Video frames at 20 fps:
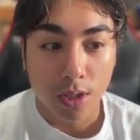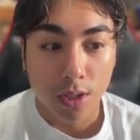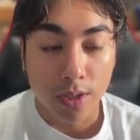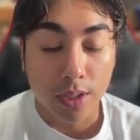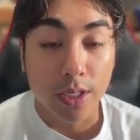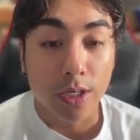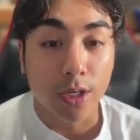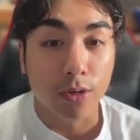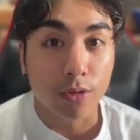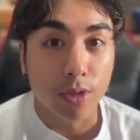
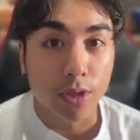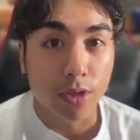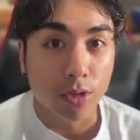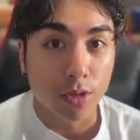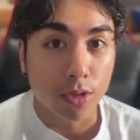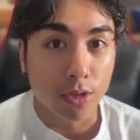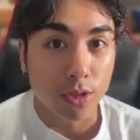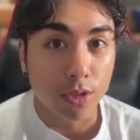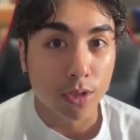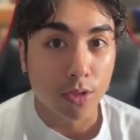getting a
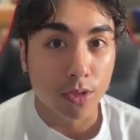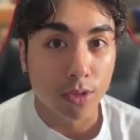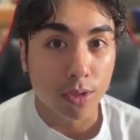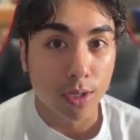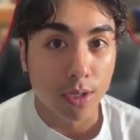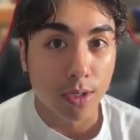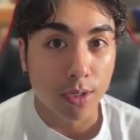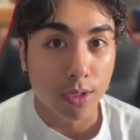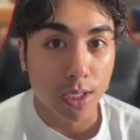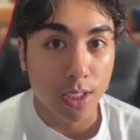return on your
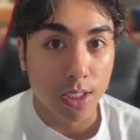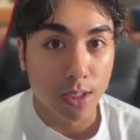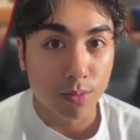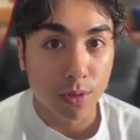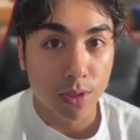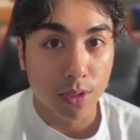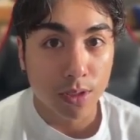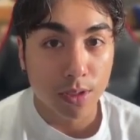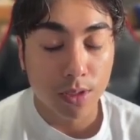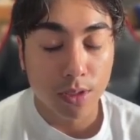ad
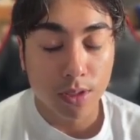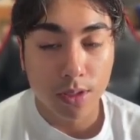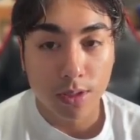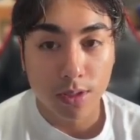spend